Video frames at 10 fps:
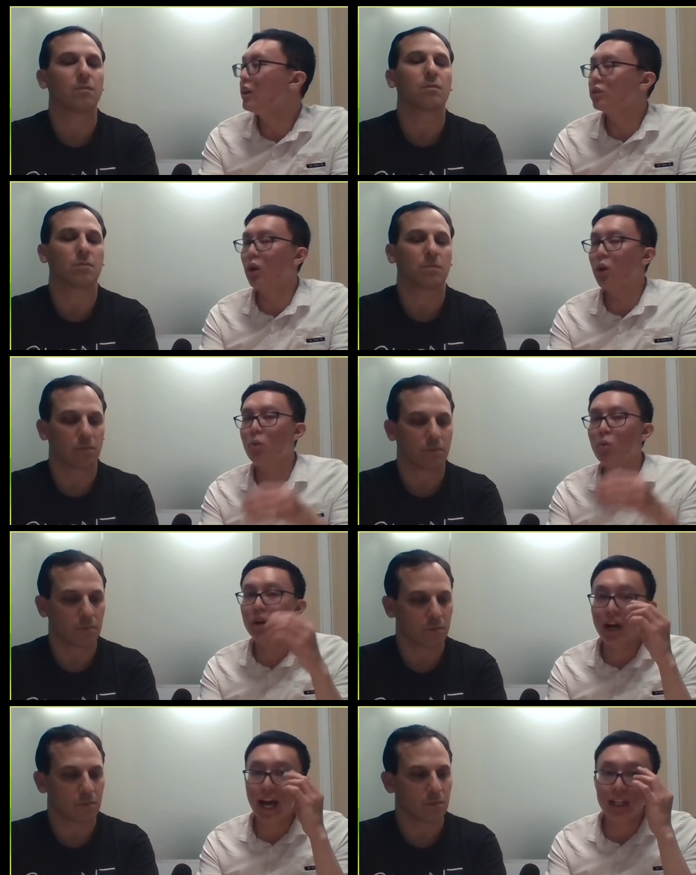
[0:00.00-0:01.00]
Speaker 1: So
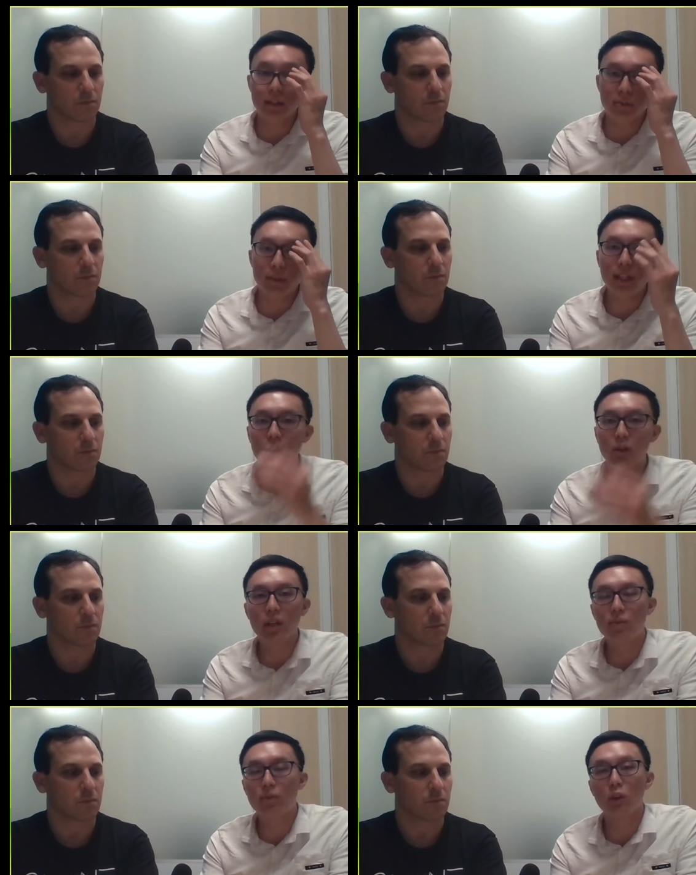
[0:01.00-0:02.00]
we're actively
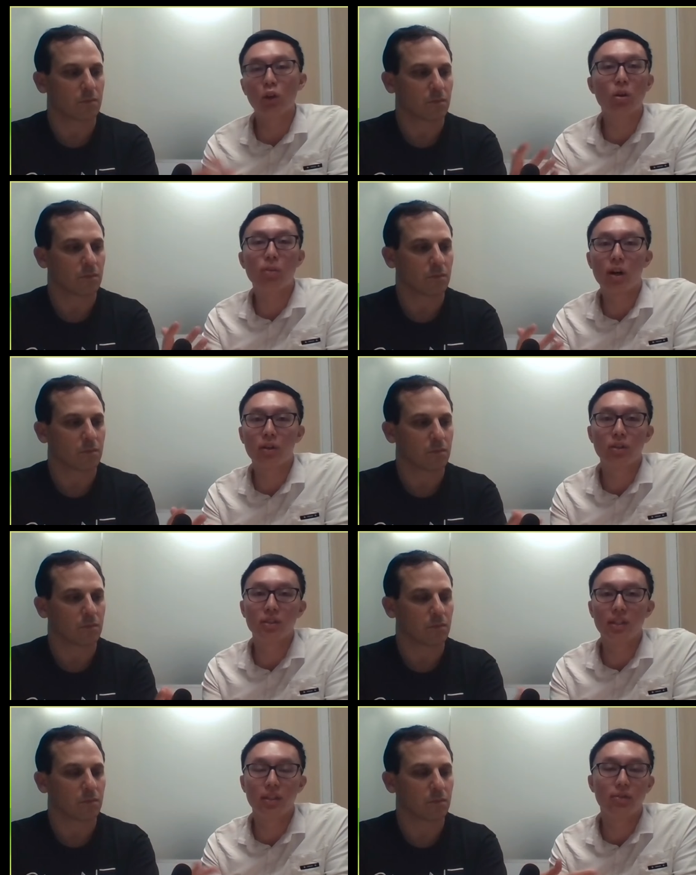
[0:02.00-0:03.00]
looking for local partners
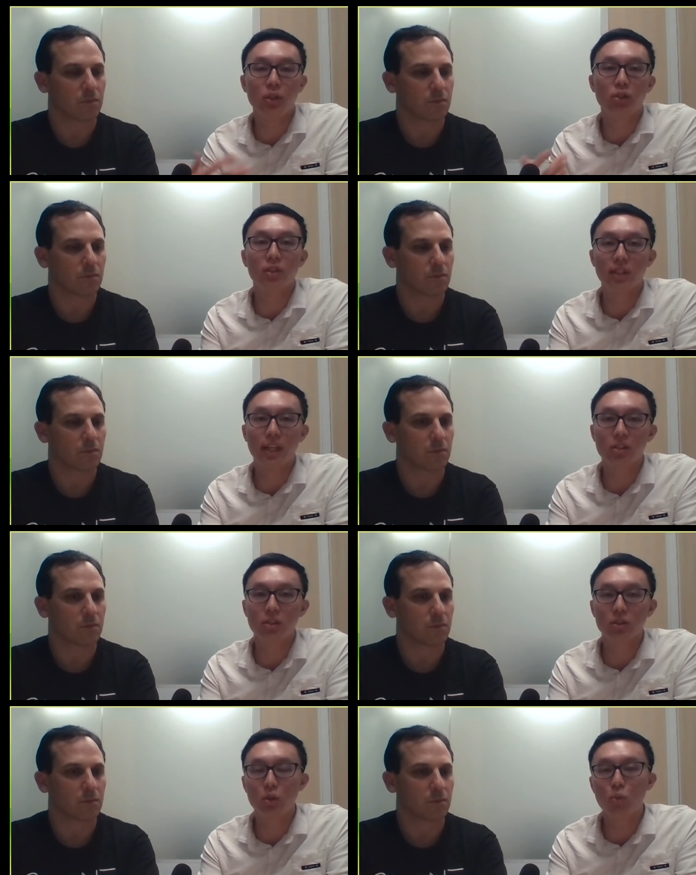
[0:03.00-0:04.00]
in different
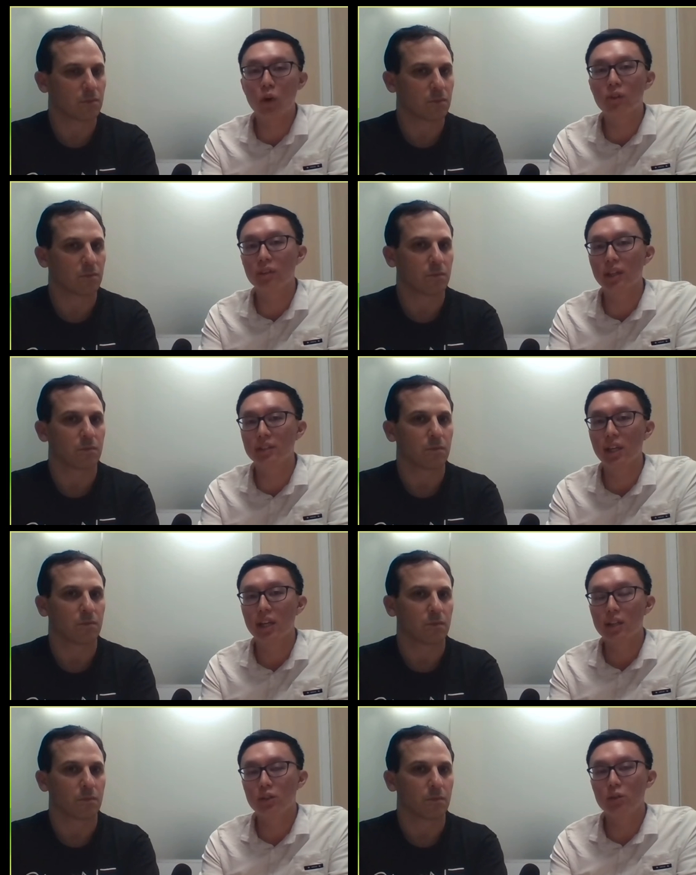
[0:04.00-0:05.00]
jurisdictions to work with us
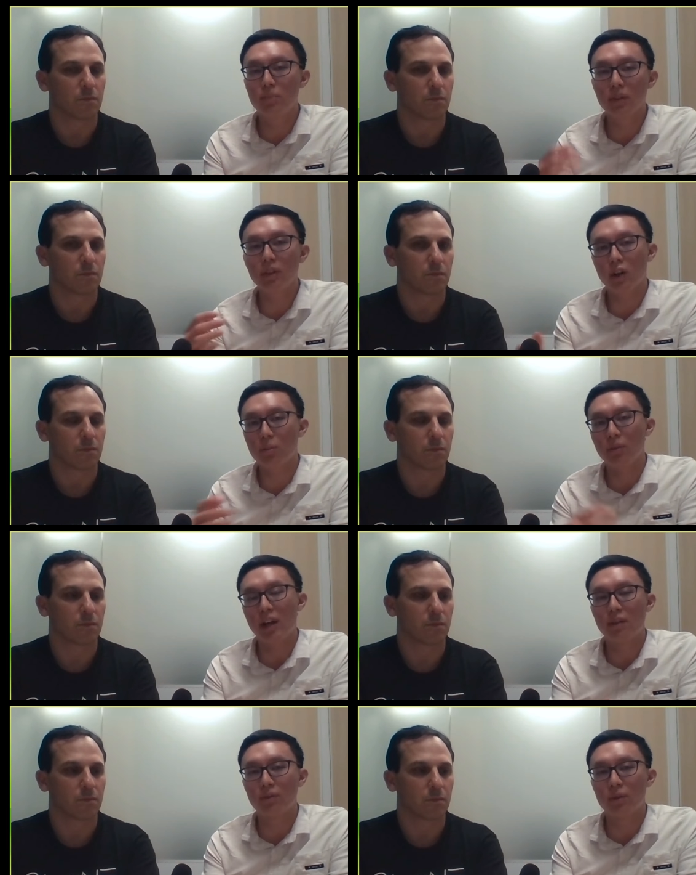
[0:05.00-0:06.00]
to build out our
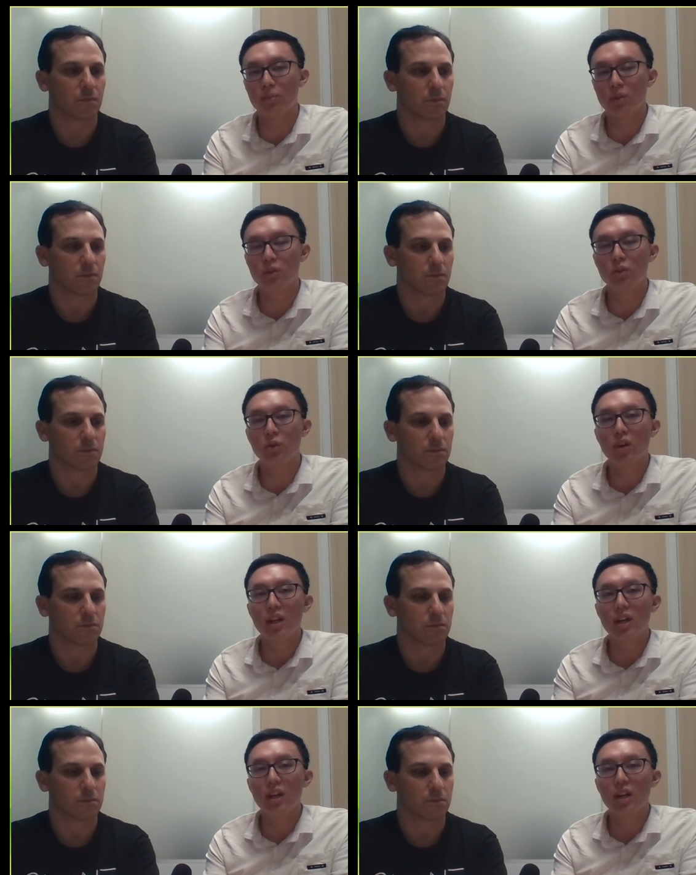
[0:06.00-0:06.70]
platform to